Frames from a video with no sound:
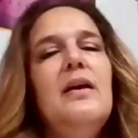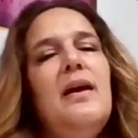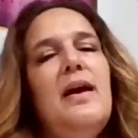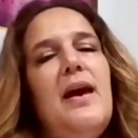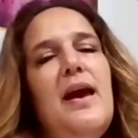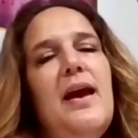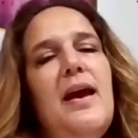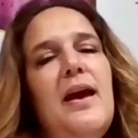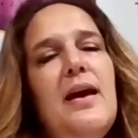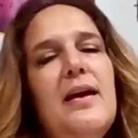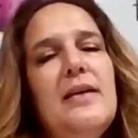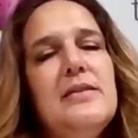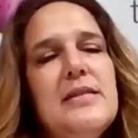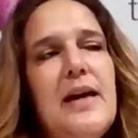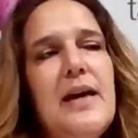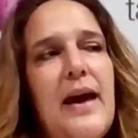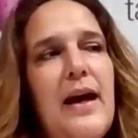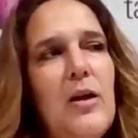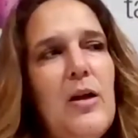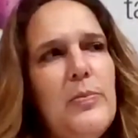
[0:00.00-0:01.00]
and
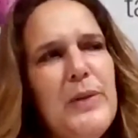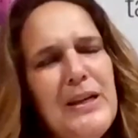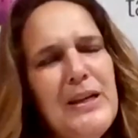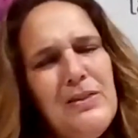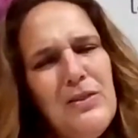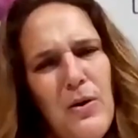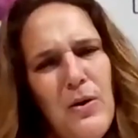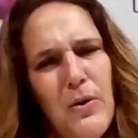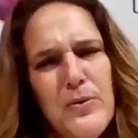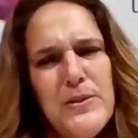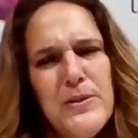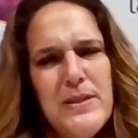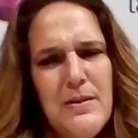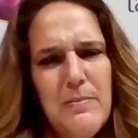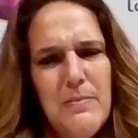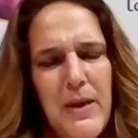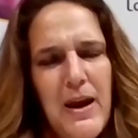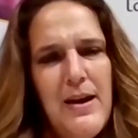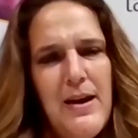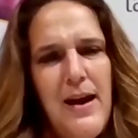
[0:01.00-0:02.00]
helping those
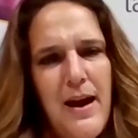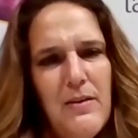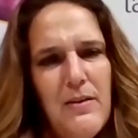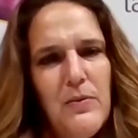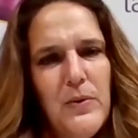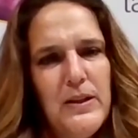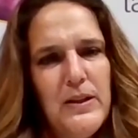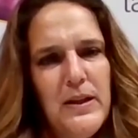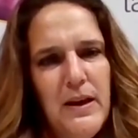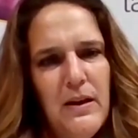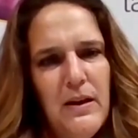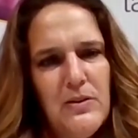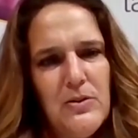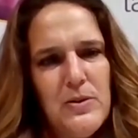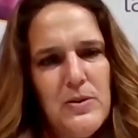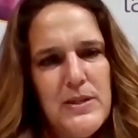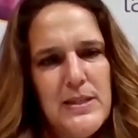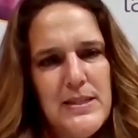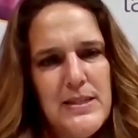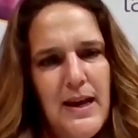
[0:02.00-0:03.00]
that may not really
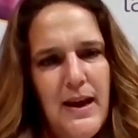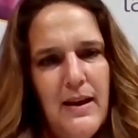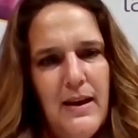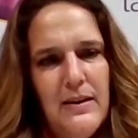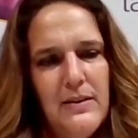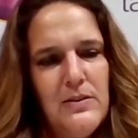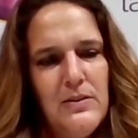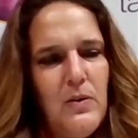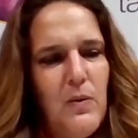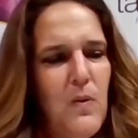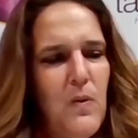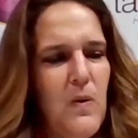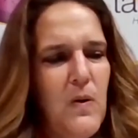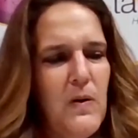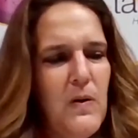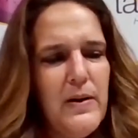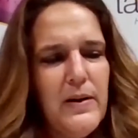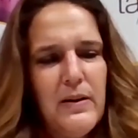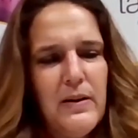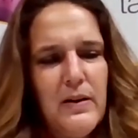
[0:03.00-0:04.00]
understand
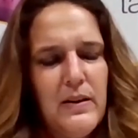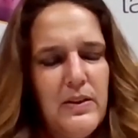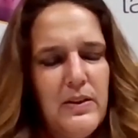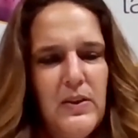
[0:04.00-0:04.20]
or